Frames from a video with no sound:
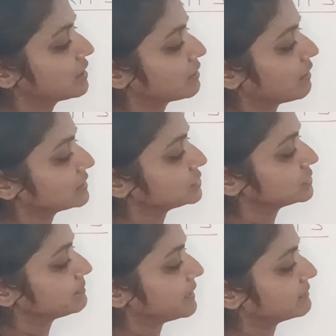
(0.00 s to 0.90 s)
cos to
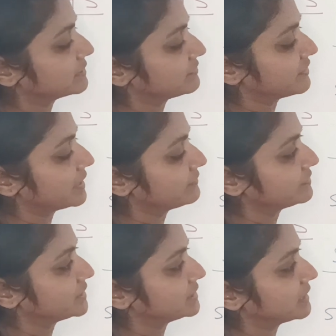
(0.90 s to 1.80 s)
the power 5
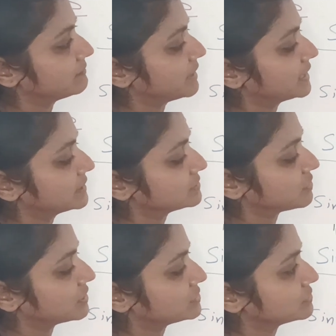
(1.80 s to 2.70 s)
theta minus
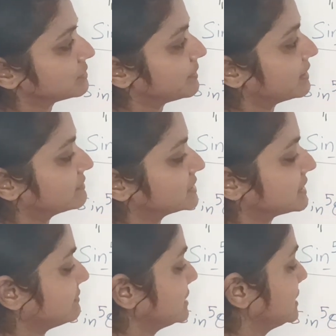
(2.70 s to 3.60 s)
cos to the power
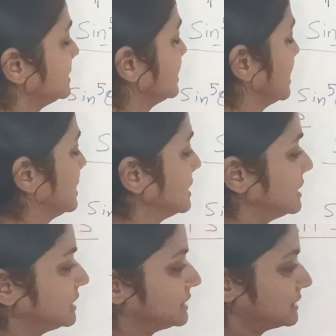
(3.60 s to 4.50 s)
7 theta.
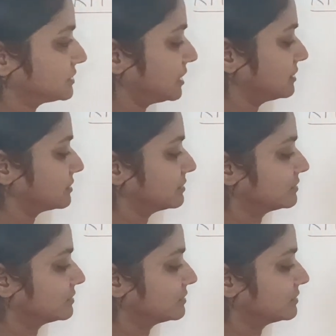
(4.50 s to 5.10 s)
Yes or no?